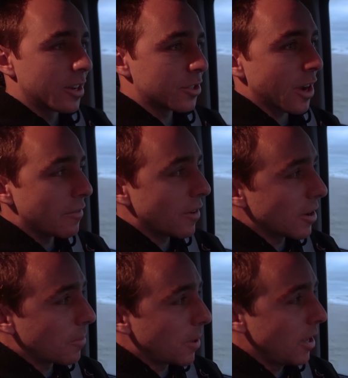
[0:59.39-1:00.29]
gonna try and
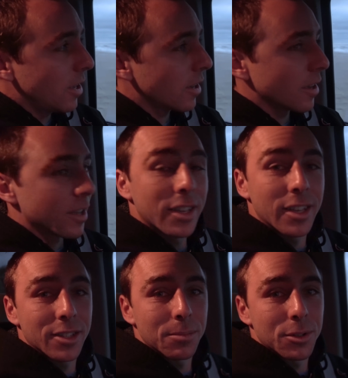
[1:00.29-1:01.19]
find a peak,
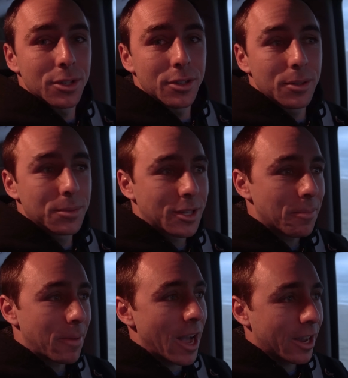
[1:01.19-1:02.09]
get some tubes,
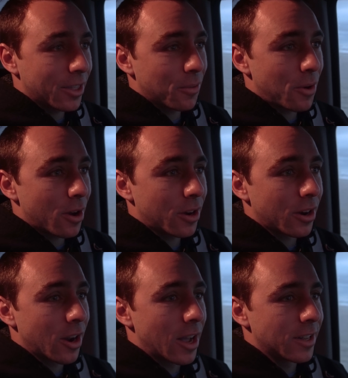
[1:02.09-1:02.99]
get back in the
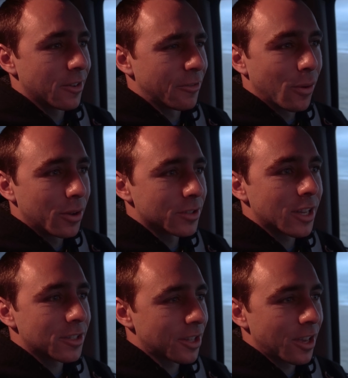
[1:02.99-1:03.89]
water. I did a foil
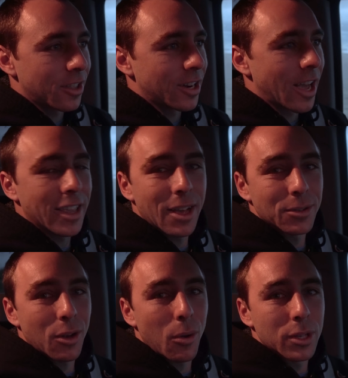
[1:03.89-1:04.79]
sesh the other day and that
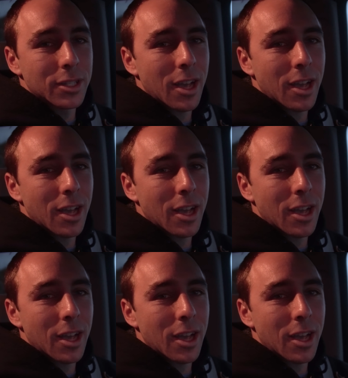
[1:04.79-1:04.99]
was the only